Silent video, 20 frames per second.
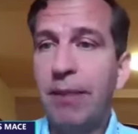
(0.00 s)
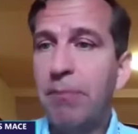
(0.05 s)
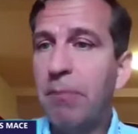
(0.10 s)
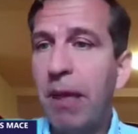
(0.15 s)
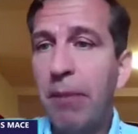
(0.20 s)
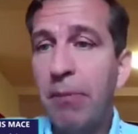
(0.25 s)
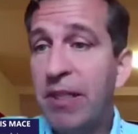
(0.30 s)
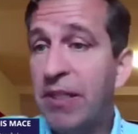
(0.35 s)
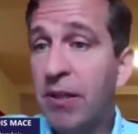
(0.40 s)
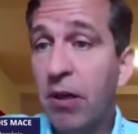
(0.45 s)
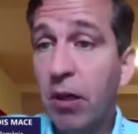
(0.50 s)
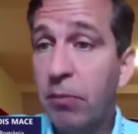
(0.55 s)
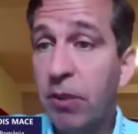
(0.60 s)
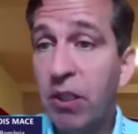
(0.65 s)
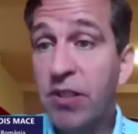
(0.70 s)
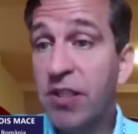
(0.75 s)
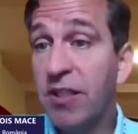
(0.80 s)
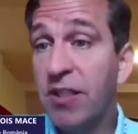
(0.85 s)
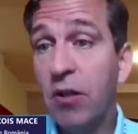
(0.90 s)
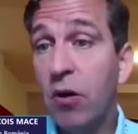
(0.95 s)
maybe it's going to be
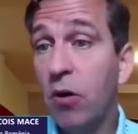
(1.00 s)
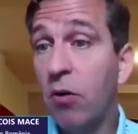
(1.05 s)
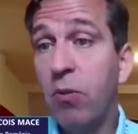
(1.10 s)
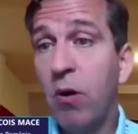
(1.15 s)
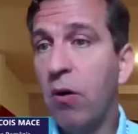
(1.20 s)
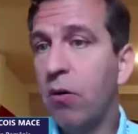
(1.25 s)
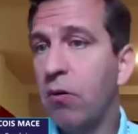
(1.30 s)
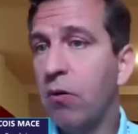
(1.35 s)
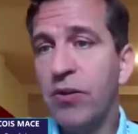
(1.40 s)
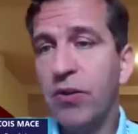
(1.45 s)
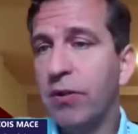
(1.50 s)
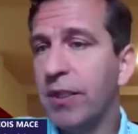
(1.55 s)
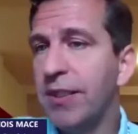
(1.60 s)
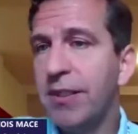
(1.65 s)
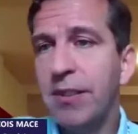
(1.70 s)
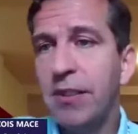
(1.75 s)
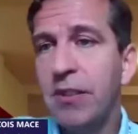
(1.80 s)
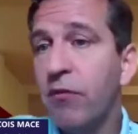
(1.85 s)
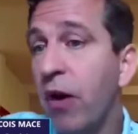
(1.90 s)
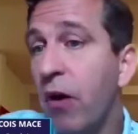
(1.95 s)
a snowball. So
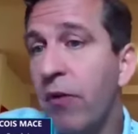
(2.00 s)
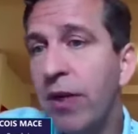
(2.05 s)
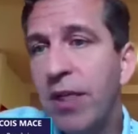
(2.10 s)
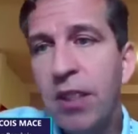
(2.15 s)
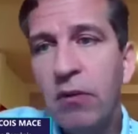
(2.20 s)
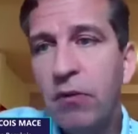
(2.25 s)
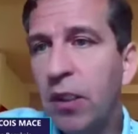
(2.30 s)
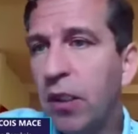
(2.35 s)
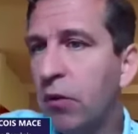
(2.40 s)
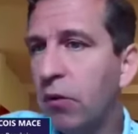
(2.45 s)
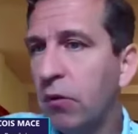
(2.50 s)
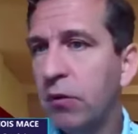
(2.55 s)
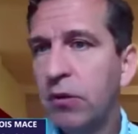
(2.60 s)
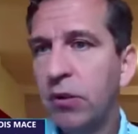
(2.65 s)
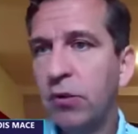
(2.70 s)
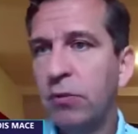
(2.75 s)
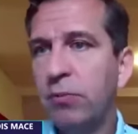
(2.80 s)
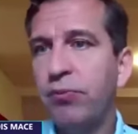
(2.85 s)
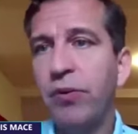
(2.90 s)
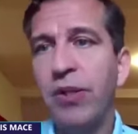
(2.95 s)
it's, it's very difficult
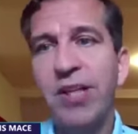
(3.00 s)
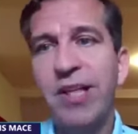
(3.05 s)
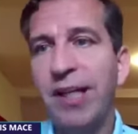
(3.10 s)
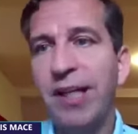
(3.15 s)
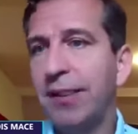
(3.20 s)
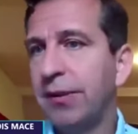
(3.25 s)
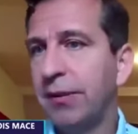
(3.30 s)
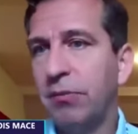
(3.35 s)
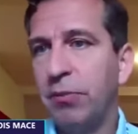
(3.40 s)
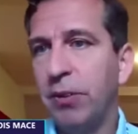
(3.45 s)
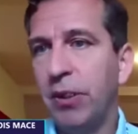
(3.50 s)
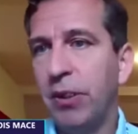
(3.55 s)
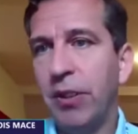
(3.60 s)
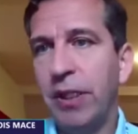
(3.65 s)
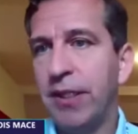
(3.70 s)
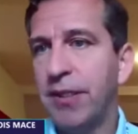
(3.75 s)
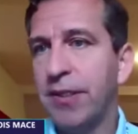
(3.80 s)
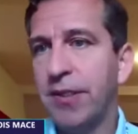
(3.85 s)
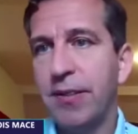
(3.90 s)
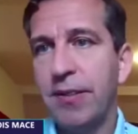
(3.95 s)
to predict, to be
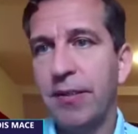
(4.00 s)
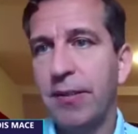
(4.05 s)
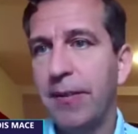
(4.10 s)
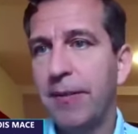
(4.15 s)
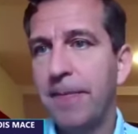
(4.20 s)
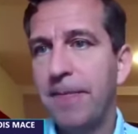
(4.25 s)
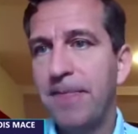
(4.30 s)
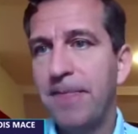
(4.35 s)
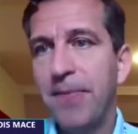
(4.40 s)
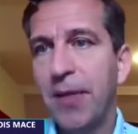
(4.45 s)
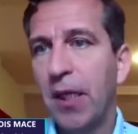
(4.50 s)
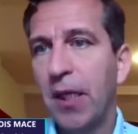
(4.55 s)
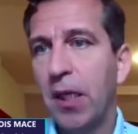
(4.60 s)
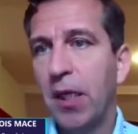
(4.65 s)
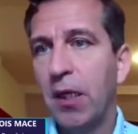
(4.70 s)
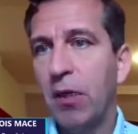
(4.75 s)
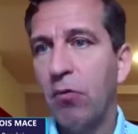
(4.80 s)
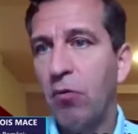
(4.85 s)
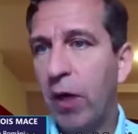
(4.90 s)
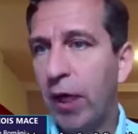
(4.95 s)
honest.
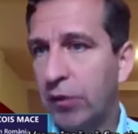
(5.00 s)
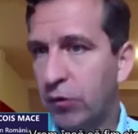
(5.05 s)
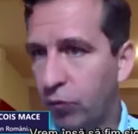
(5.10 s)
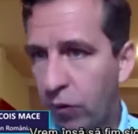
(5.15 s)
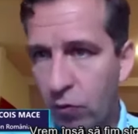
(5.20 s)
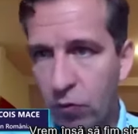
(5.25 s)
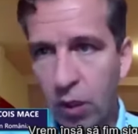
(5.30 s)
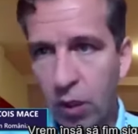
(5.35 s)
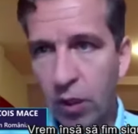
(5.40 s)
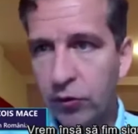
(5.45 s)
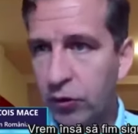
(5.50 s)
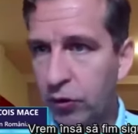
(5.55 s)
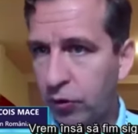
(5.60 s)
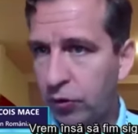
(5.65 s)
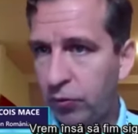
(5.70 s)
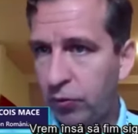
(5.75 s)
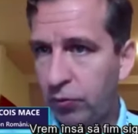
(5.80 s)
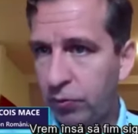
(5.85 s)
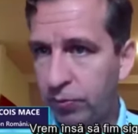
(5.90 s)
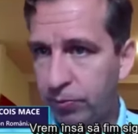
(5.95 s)
What we want
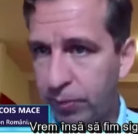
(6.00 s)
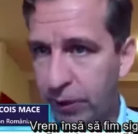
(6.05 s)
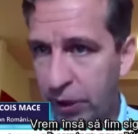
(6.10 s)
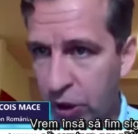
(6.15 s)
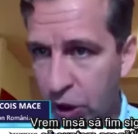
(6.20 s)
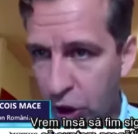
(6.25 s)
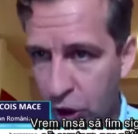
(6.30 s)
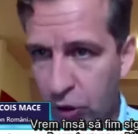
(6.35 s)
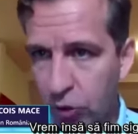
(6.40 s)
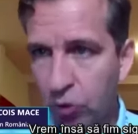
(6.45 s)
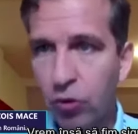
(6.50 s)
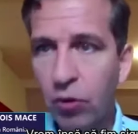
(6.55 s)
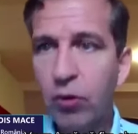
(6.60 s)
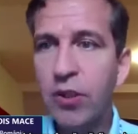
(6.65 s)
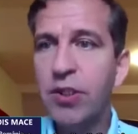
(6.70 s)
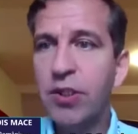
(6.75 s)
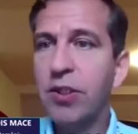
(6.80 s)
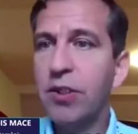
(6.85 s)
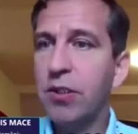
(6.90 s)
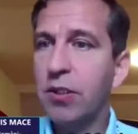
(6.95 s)
to be
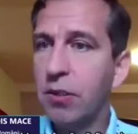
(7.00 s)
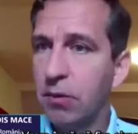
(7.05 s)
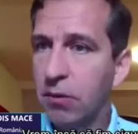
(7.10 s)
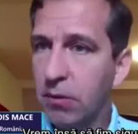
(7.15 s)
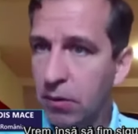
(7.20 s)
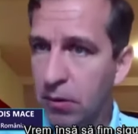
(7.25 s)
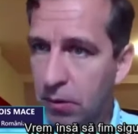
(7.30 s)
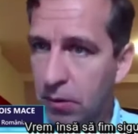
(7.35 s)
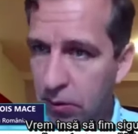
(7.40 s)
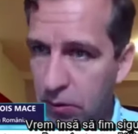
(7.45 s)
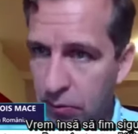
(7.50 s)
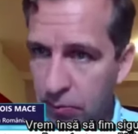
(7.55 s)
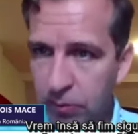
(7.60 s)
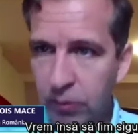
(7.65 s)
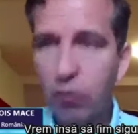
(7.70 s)
sure is to